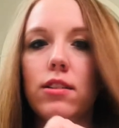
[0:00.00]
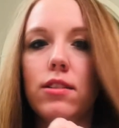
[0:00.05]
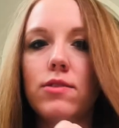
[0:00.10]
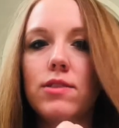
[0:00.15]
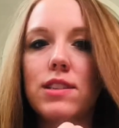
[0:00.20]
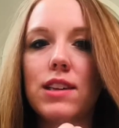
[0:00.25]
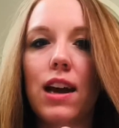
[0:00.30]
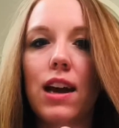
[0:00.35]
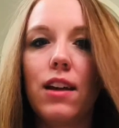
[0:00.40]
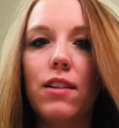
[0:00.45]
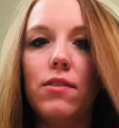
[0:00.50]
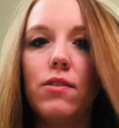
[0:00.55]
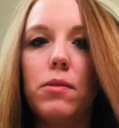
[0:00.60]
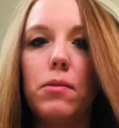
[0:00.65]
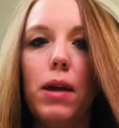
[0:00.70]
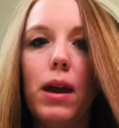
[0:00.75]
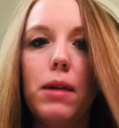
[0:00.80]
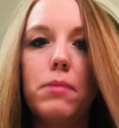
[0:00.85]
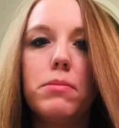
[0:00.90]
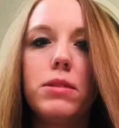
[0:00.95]
It was kind
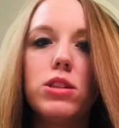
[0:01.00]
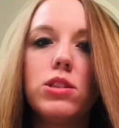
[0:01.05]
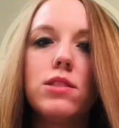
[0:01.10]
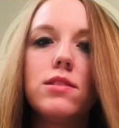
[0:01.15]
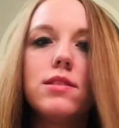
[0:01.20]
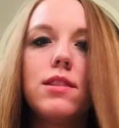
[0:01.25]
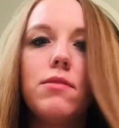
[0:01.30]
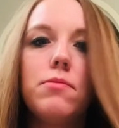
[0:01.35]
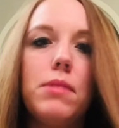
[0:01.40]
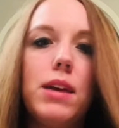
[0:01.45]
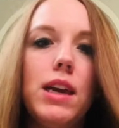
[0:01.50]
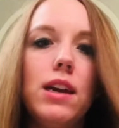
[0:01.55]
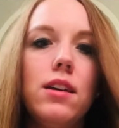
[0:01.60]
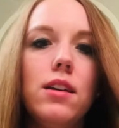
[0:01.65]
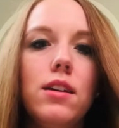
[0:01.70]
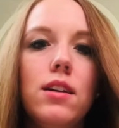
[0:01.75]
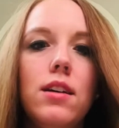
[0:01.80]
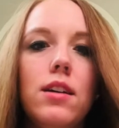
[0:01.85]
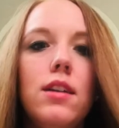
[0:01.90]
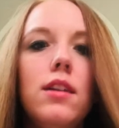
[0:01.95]
of ambitious of me.
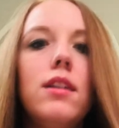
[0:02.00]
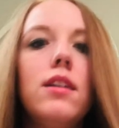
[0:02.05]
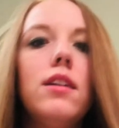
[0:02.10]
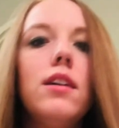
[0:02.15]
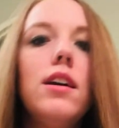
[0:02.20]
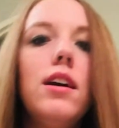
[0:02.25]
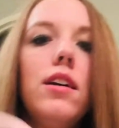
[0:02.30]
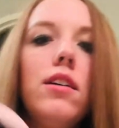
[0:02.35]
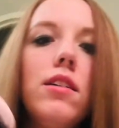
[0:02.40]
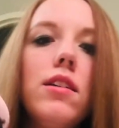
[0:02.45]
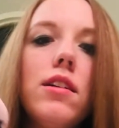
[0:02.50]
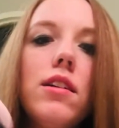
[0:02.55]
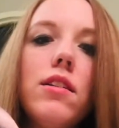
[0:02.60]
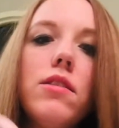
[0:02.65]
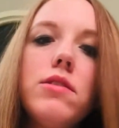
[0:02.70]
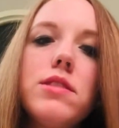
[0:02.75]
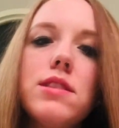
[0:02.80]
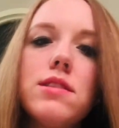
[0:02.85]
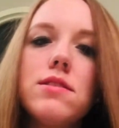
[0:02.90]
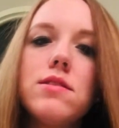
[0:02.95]
That
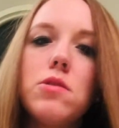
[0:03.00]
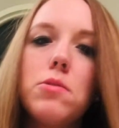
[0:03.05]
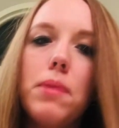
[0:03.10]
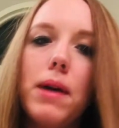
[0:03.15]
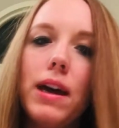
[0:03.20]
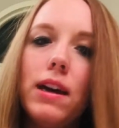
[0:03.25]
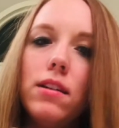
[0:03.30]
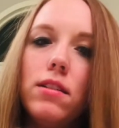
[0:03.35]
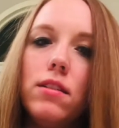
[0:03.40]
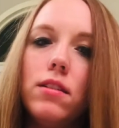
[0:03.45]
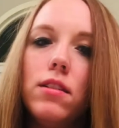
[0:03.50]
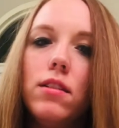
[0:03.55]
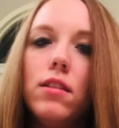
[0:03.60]
wasn't so bad.